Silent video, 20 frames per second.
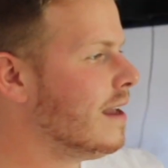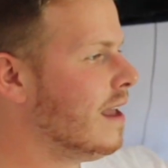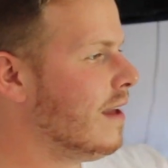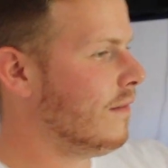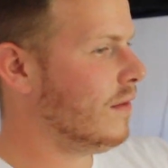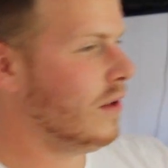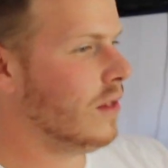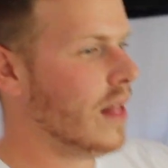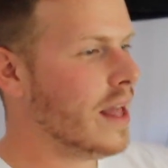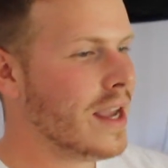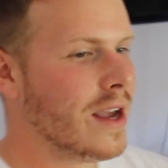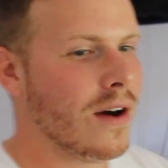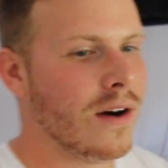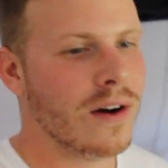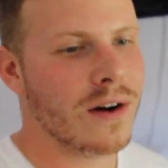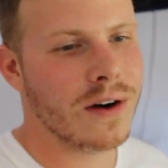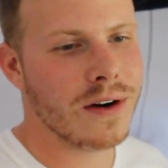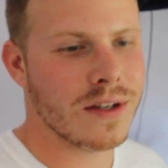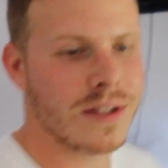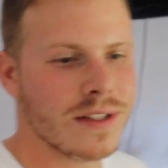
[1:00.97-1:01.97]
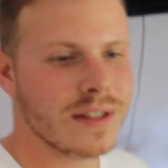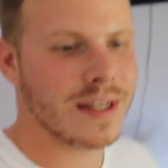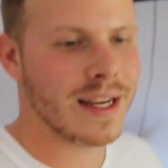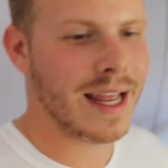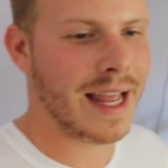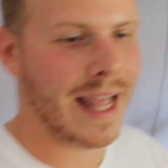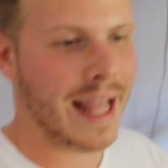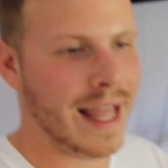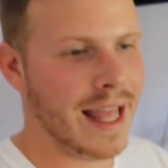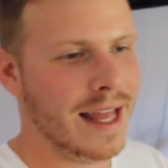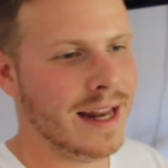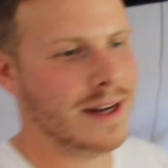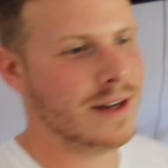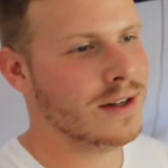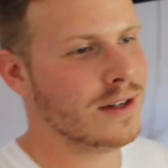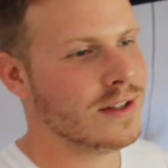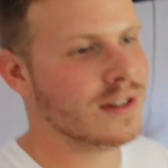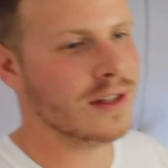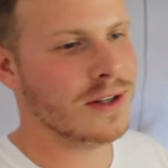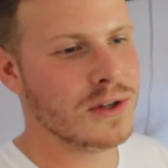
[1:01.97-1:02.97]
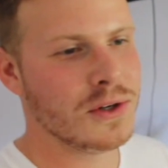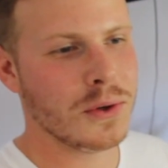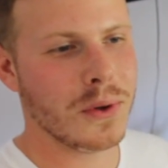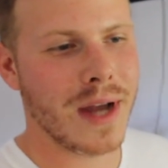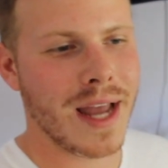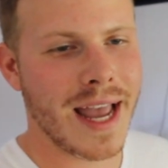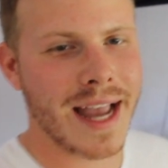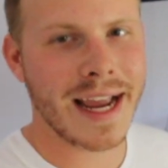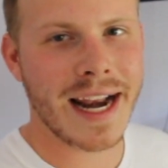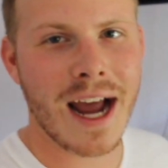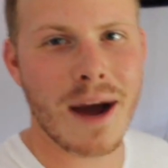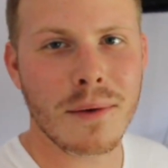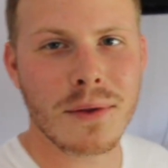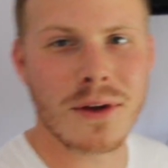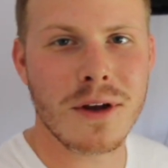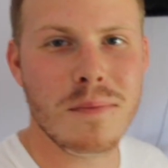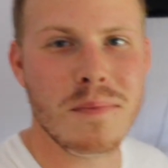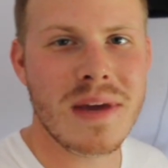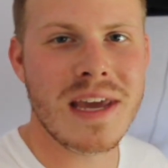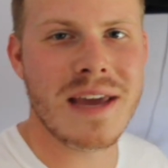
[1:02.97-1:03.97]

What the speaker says: if you like cars and just enjoy hanging out with good